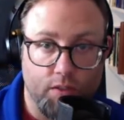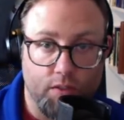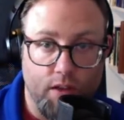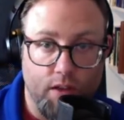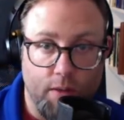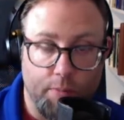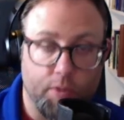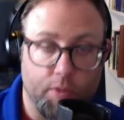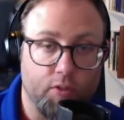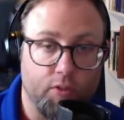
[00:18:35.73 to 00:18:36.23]

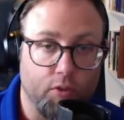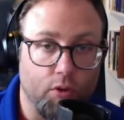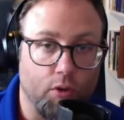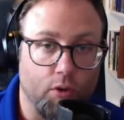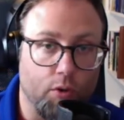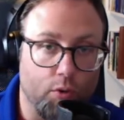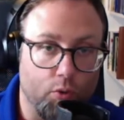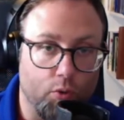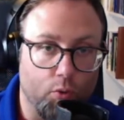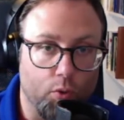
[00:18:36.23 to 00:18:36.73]

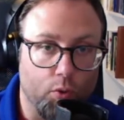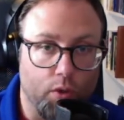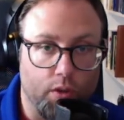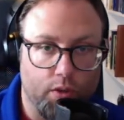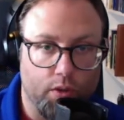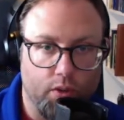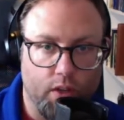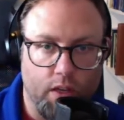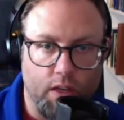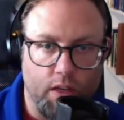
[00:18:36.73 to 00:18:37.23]
episode with
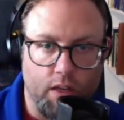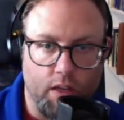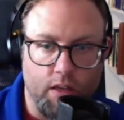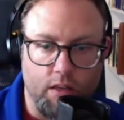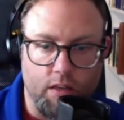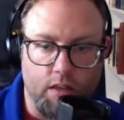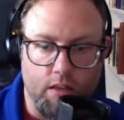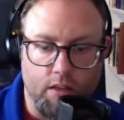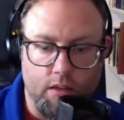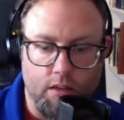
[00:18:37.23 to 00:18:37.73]

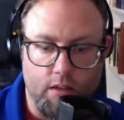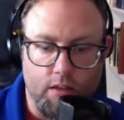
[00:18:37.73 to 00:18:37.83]
a